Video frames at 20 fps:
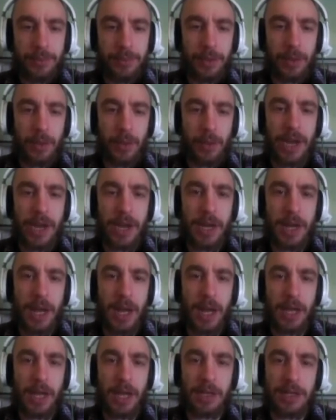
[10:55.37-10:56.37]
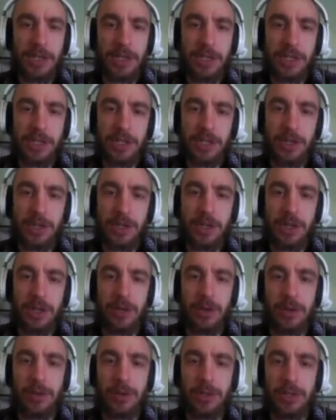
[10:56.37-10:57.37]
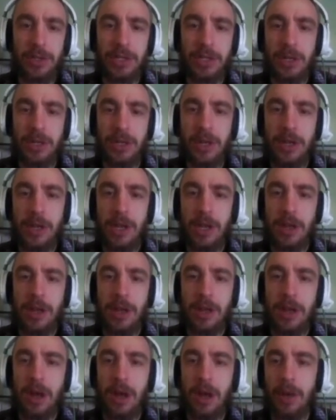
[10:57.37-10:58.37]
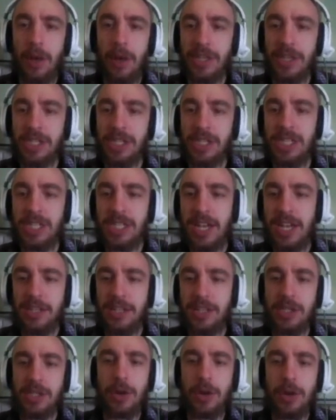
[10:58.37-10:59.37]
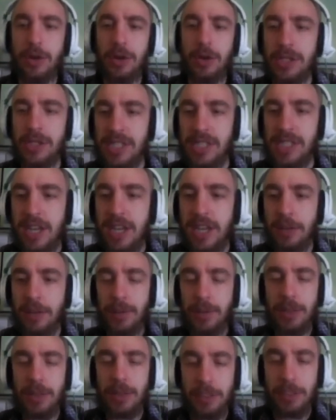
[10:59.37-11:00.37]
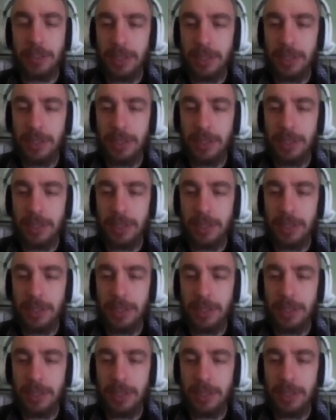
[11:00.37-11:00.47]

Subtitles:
when I can just use a whole bunch of sandstone and standard building